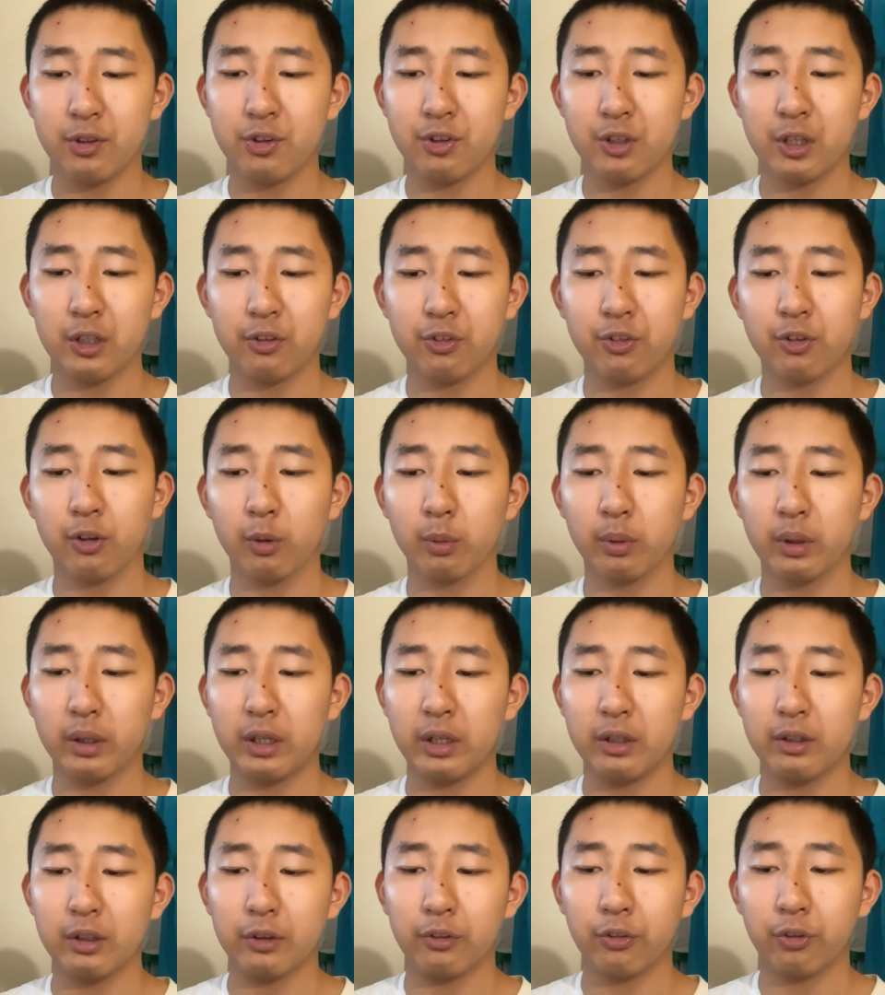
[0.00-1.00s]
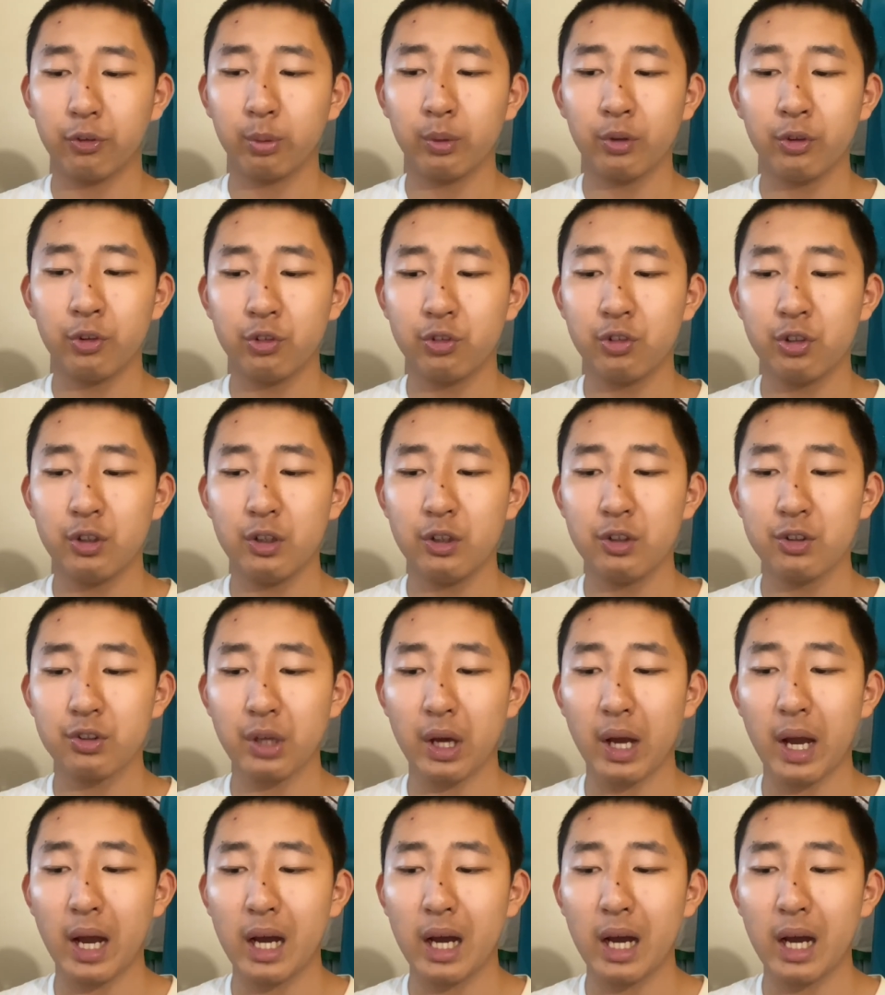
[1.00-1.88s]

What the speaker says: sense already that Swiss cheese